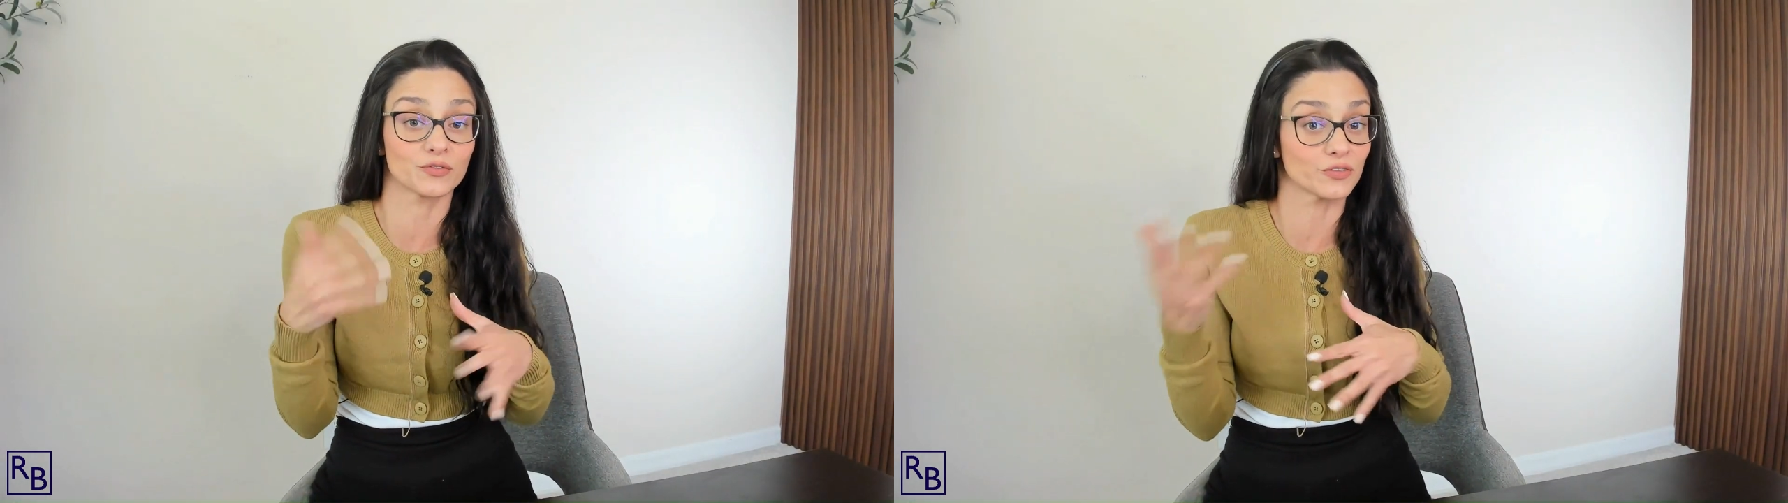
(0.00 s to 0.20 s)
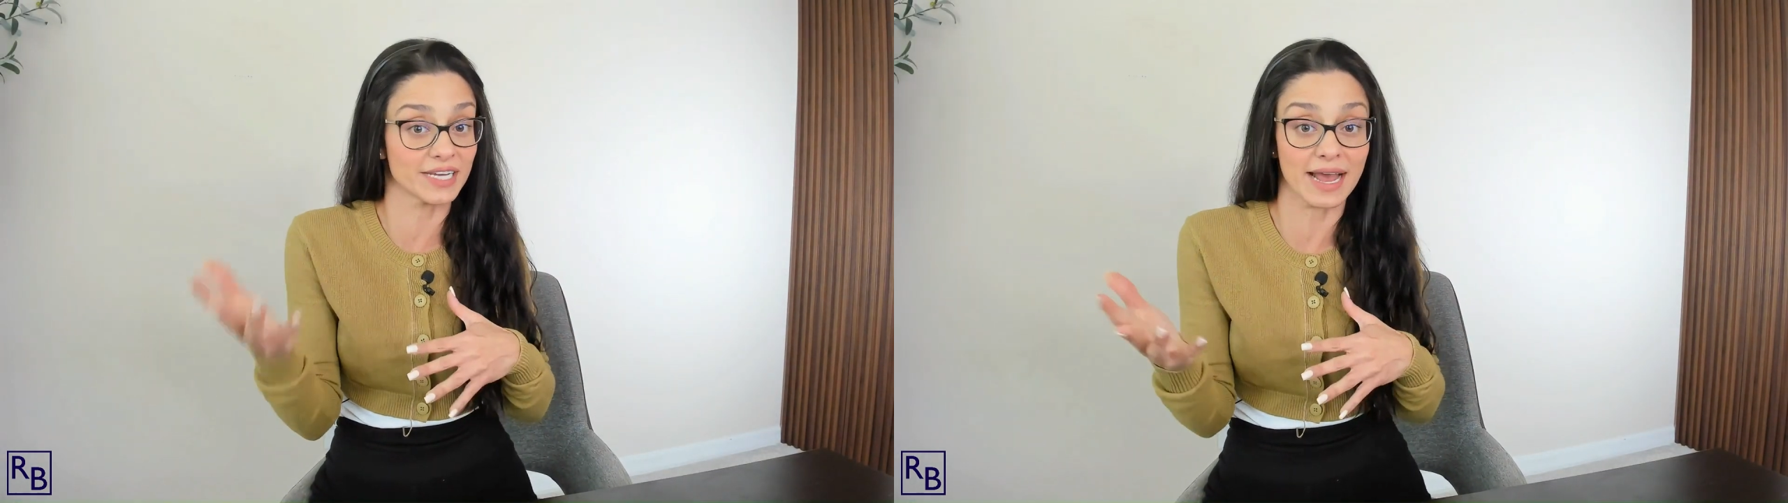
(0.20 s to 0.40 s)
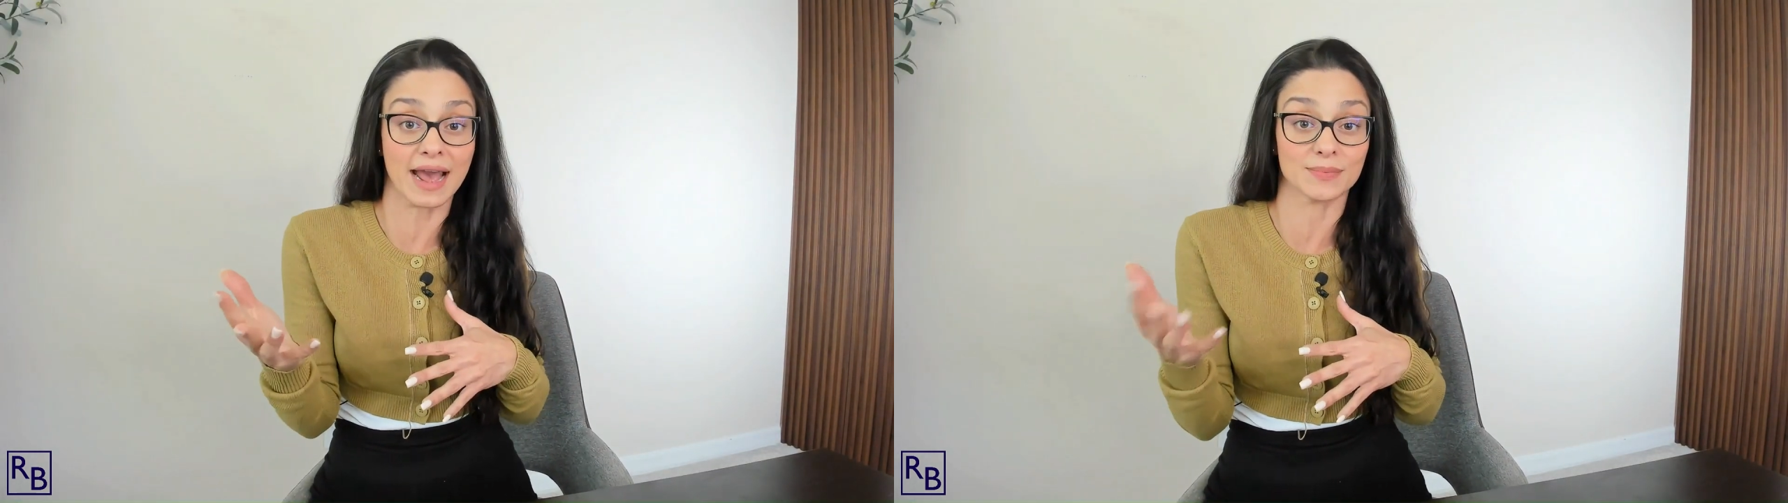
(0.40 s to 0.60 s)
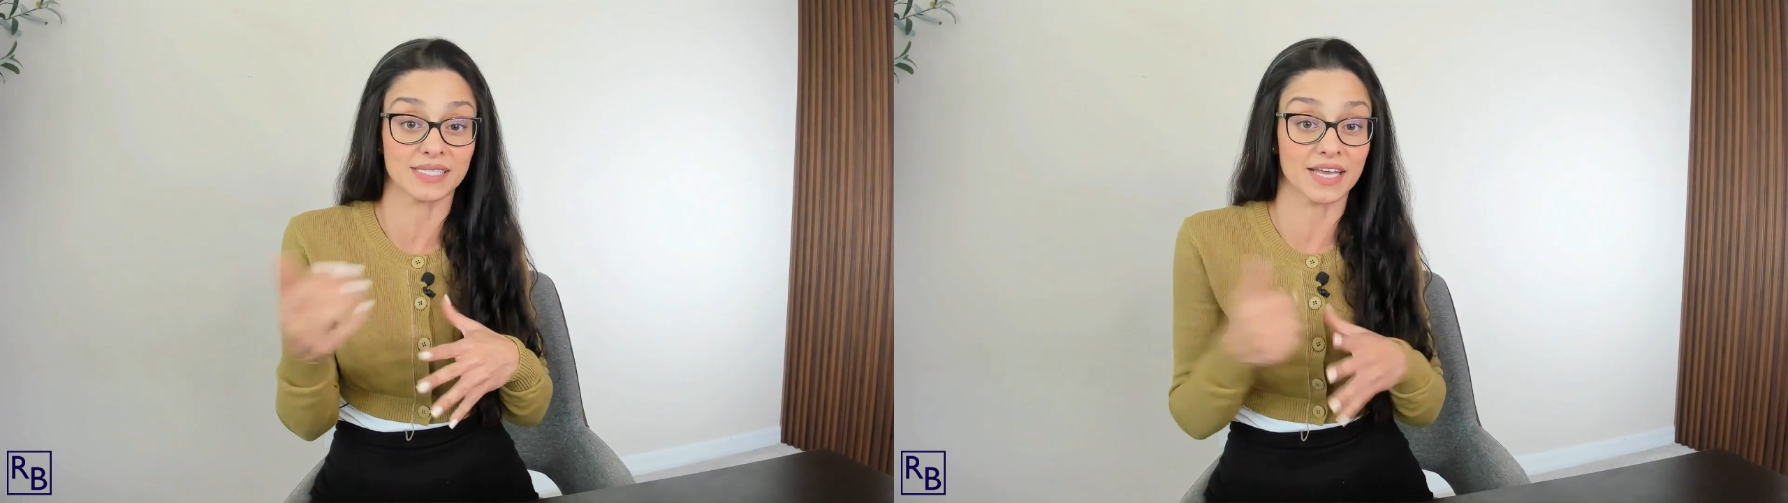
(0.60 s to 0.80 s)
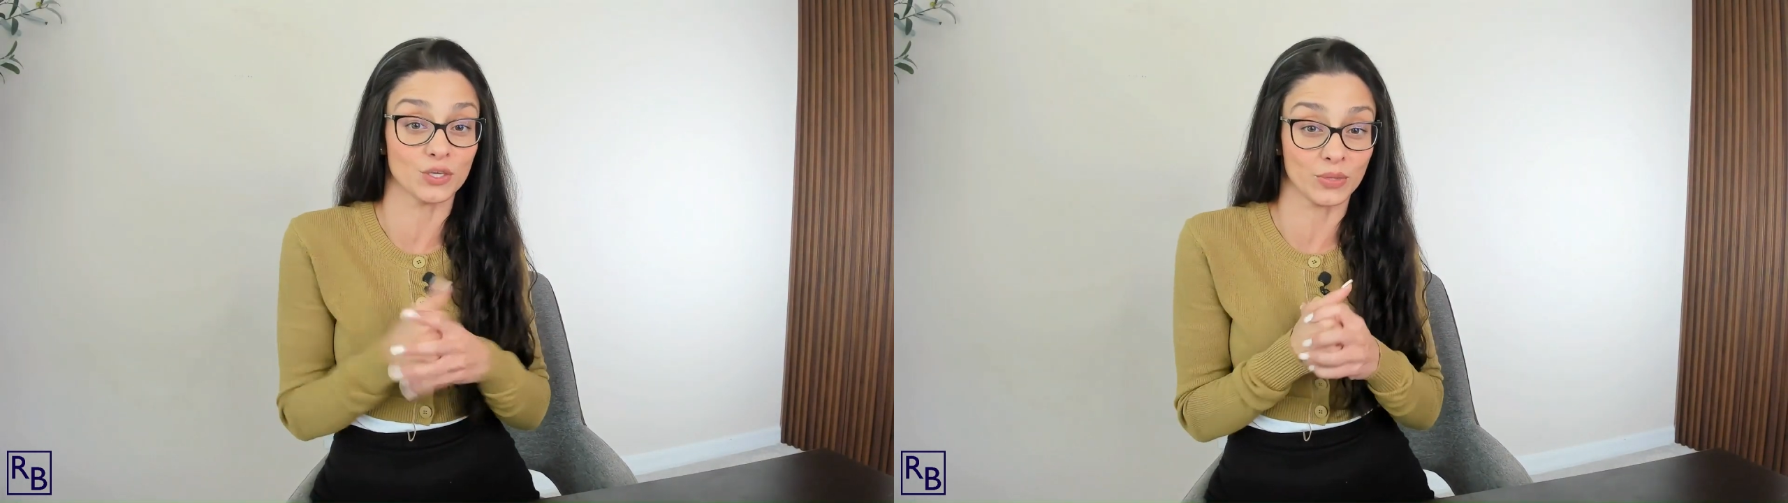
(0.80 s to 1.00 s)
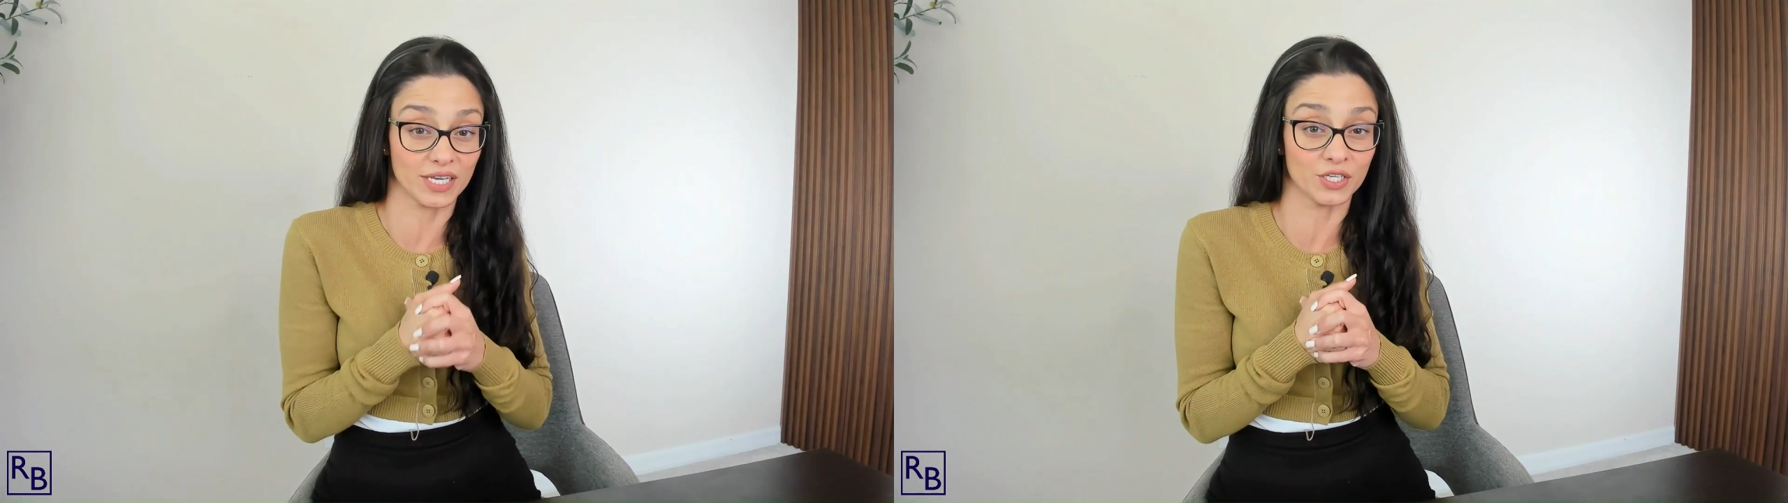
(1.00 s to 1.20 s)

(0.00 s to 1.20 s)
free apps that you can